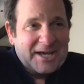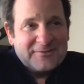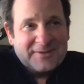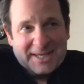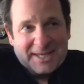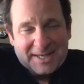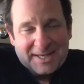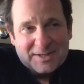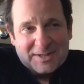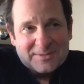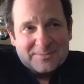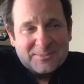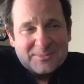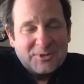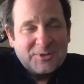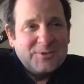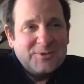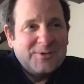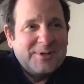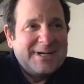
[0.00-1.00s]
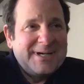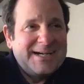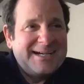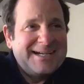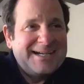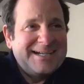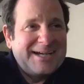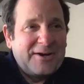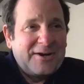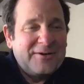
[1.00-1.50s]
him who,
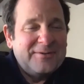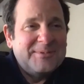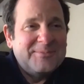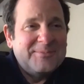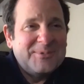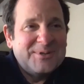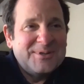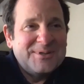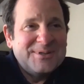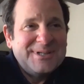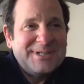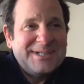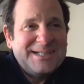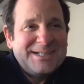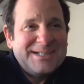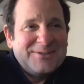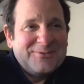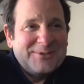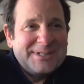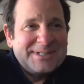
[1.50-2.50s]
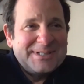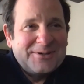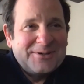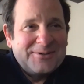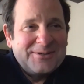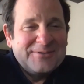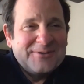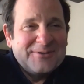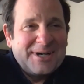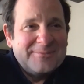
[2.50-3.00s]
I remember when
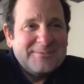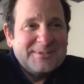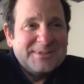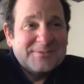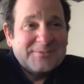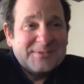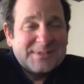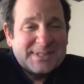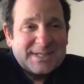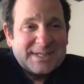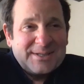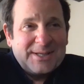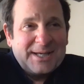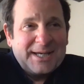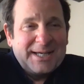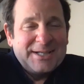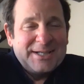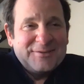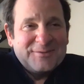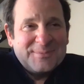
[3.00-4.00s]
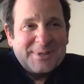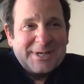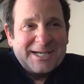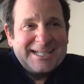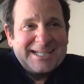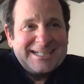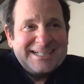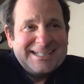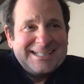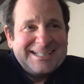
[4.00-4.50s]
Tony Robbins was a client of
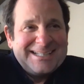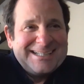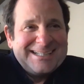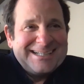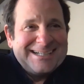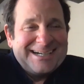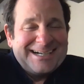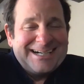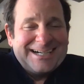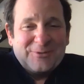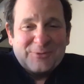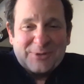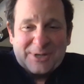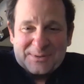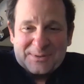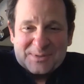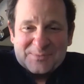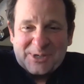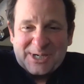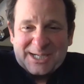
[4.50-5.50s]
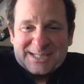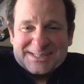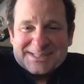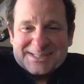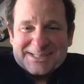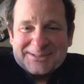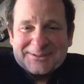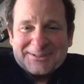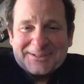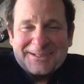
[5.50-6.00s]
mine, when I was
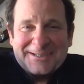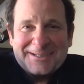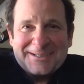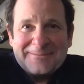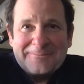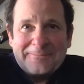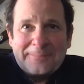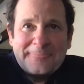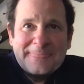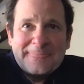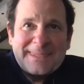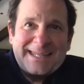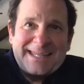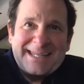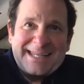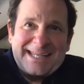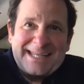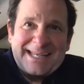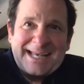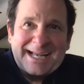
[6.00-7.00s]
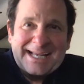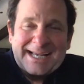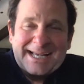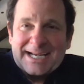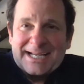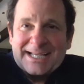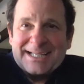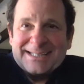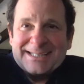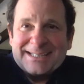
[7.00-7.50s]
practicing law, I
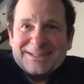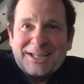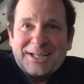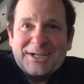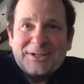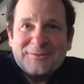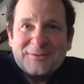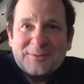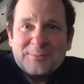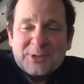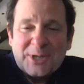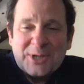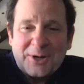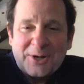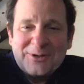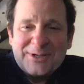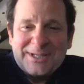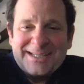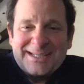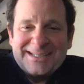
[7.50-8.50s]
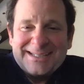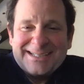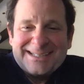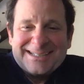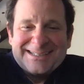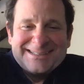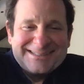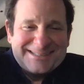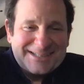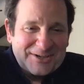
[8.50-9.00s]
got a letter from Tony,
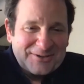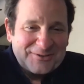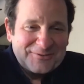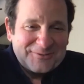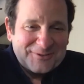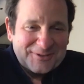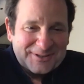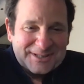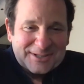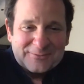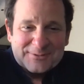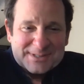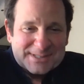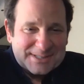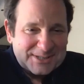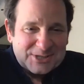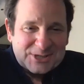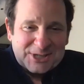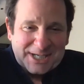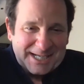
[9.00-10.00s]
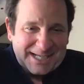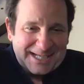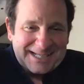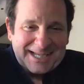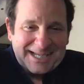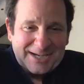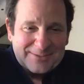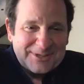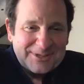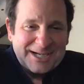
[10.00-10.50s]
that was a Jay
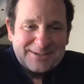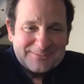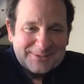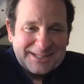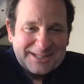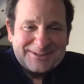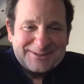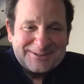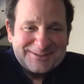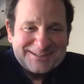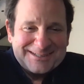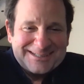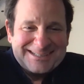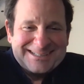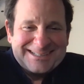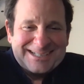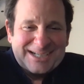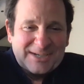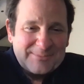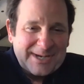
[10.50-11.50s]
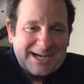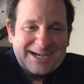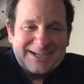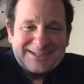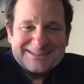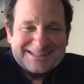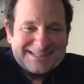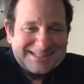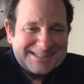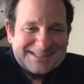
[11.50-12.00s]
Abraham letter
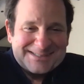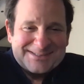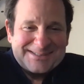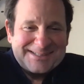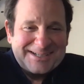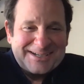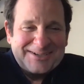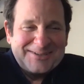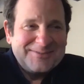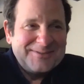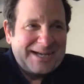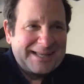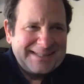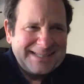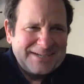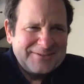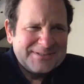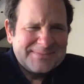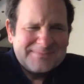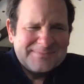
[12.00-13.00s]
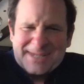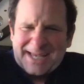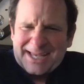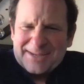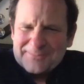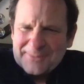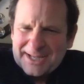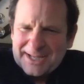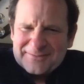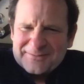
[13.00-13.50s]
about this, I think
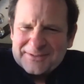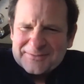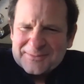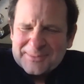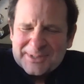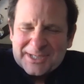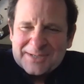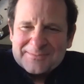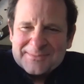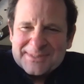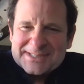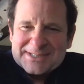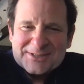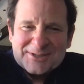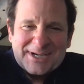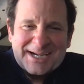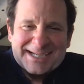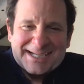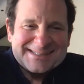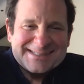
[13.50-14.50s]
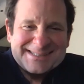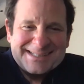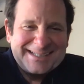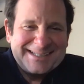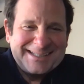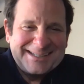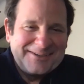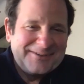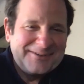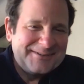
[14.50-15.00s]
it might have even been a Mr. X
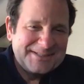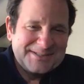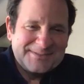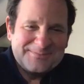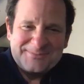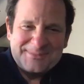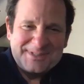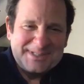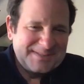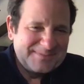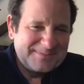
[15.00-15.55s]
thing, and this